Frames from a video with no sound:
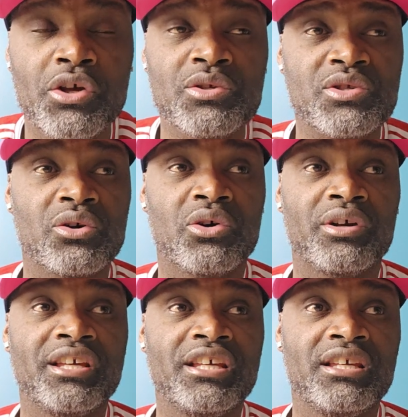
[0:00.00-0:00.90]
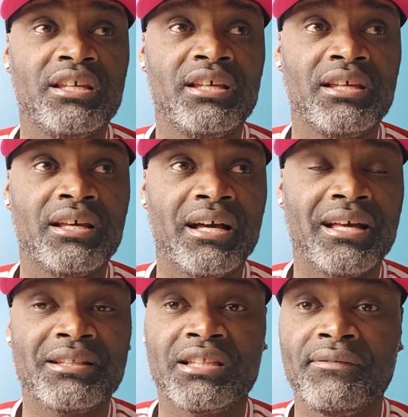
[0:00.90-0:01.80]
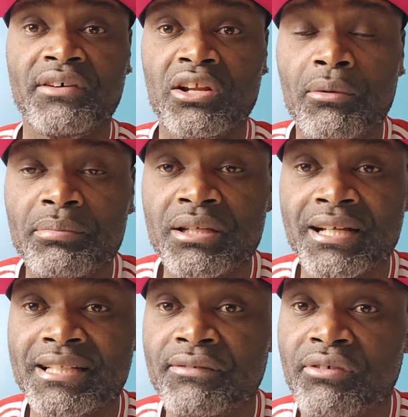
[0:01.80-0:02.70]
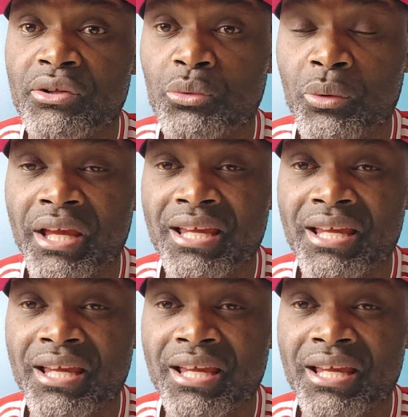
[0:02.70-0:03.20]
So he developed in a different way.